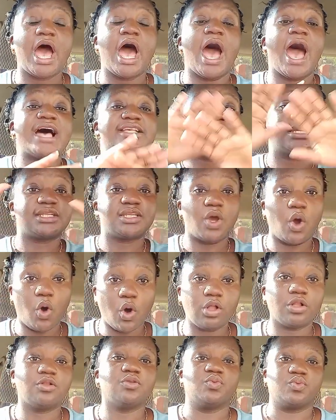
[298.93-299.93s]
as an
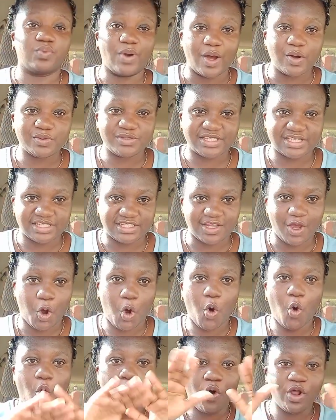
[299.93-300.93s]
all-rounded
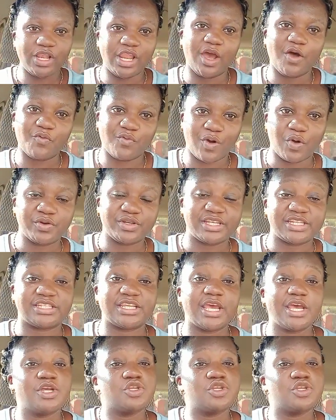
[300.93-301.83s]
all rounded.